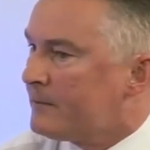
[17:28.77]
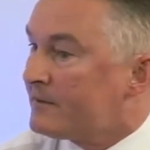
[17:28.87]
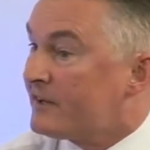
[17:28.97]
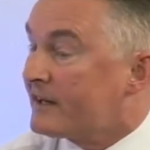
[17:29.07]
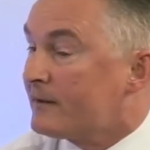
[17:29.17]

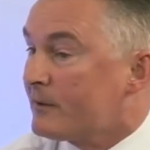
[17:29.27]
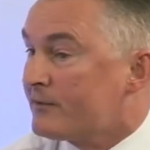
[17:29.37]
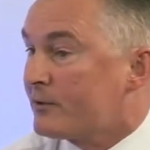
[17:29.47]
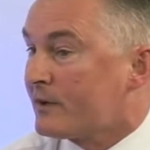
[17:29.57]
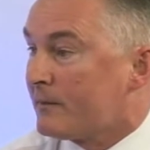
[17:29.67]
particularly when
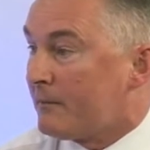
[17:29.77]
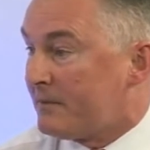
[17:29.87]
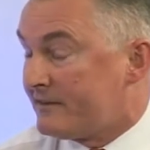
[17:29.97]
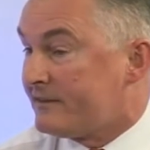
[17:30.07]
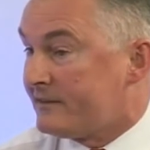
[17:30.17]
talking about
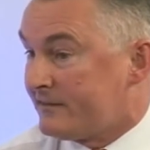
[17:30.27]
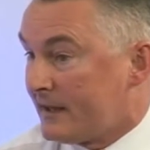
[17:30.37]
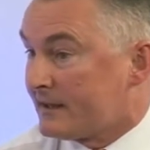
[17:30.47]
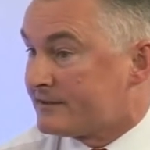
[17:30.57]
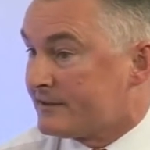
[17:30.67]
business
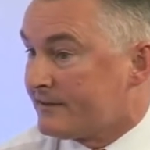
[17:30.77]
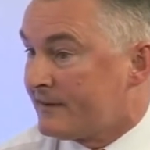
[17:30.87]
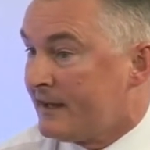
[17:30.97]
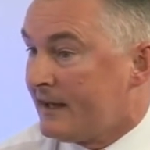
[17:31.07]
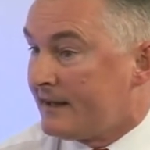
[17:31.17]

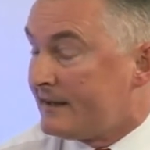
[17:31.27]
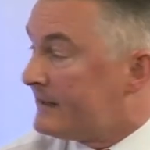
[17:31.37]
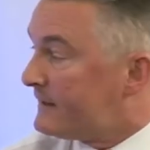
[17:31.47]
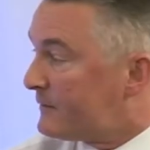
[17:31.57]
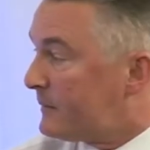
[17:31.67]
intelligence and
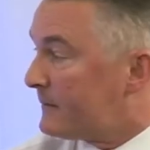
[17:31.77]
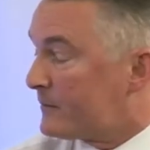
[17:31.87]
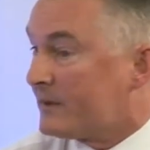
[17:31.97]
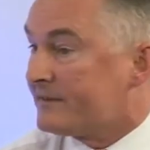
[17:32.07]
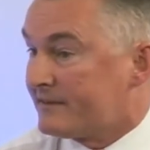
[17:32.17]
needing to be able
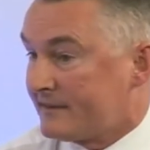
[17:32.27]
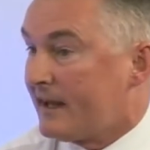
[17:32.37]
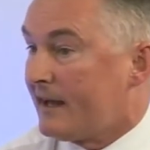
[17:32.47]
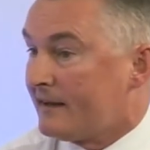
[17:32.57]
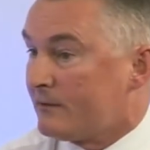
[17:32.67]
to
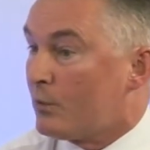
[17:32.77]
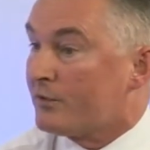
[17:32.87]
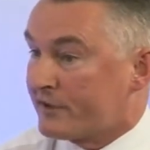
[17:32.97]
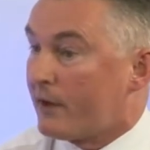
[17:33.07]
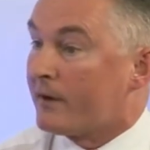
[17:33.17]
understand
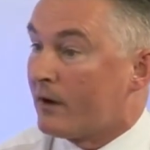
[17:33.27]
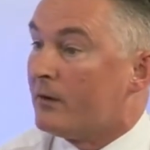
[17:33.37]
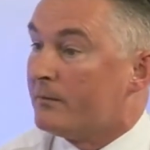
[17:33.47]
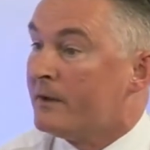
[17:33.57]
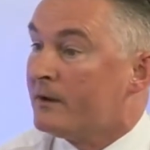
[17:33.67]
what's going
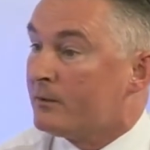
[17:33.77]
on